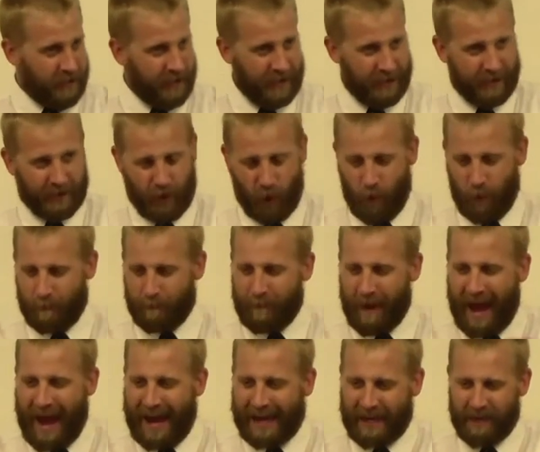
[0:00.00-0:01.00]
going
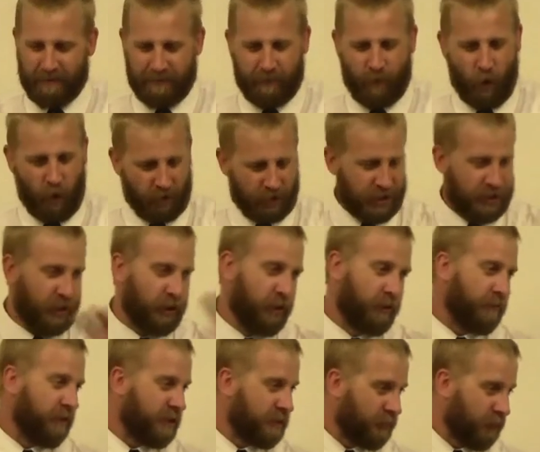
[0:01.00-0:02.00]
back and forth, the children
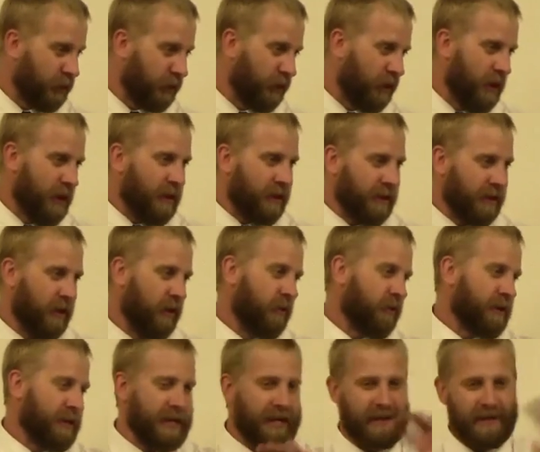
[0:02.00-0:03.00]
of Israel, you
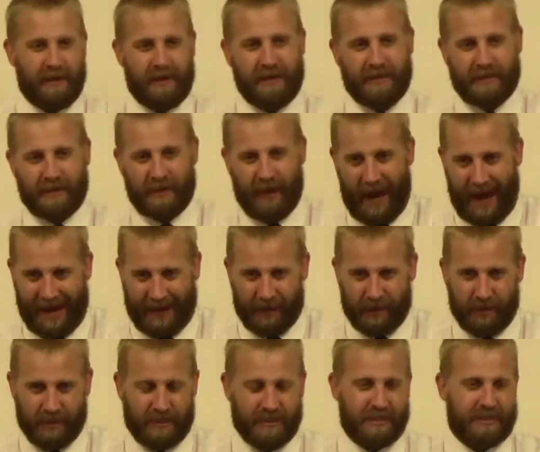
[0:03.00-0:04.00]
know, getting into
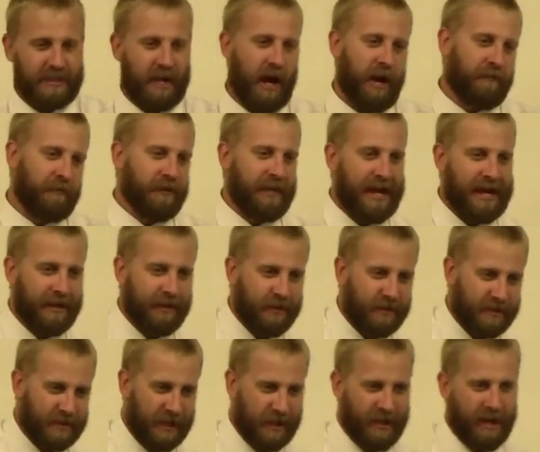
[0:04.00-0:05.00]
idols and stuff, and then
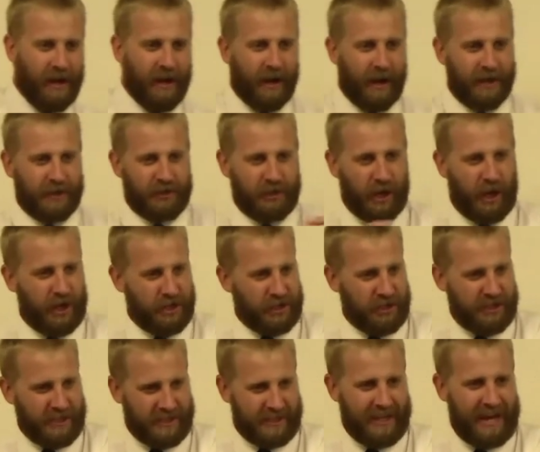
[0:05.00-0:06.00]
there's a, a judge
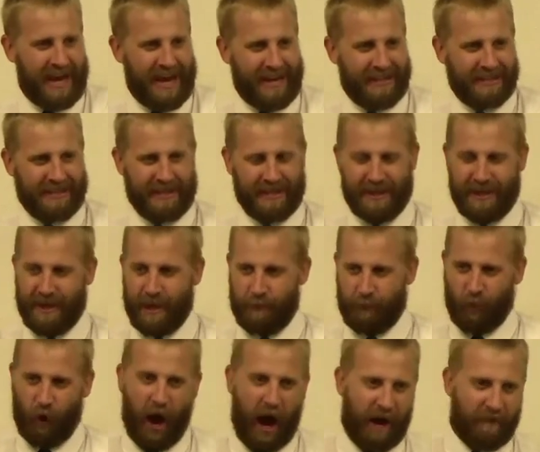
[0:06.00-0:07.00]
is sent and, and a
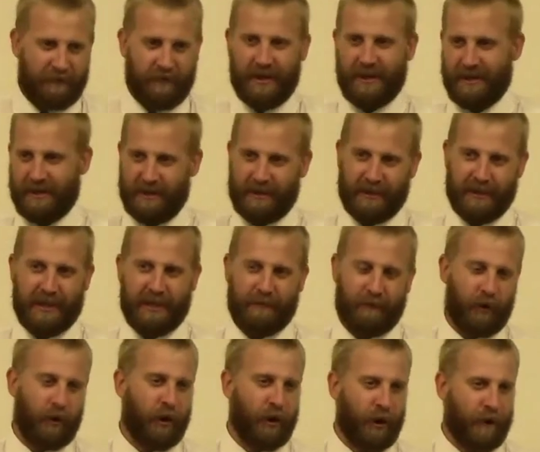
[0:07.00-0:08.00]
prophet and a
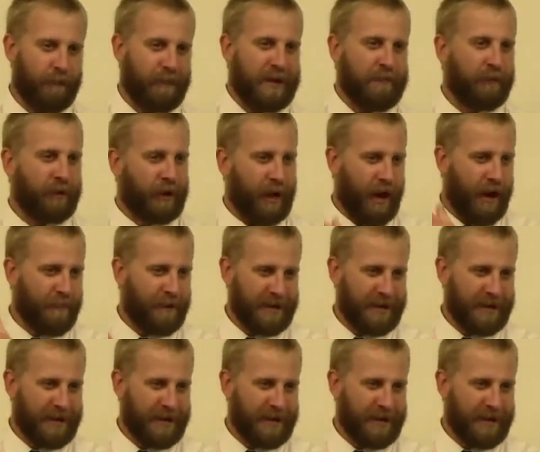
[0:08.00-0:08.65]
deliverer, and people come,